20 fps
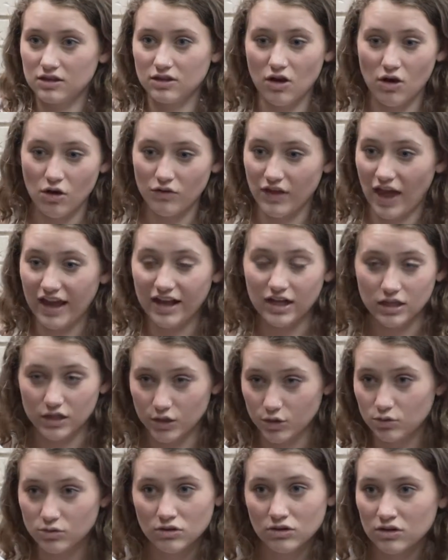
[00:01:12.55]
All that
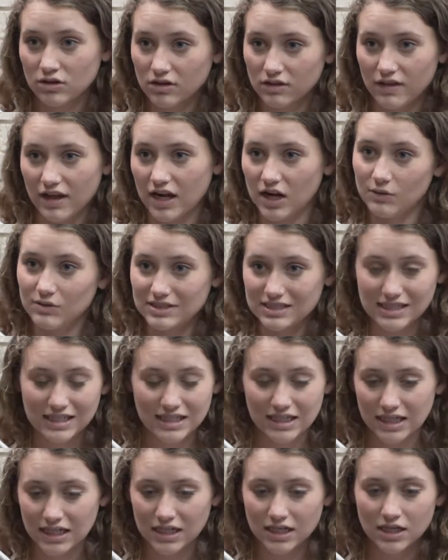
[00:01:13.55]
gluten that I was
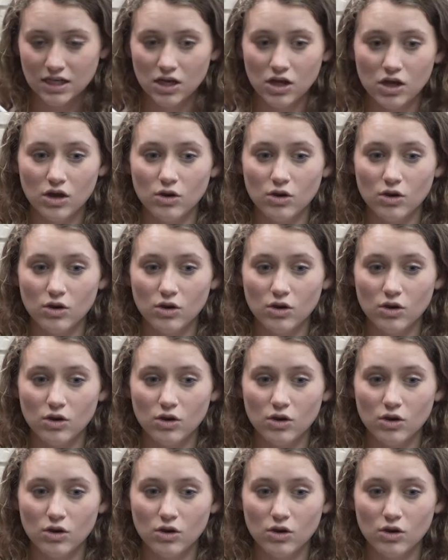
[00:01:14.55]
eating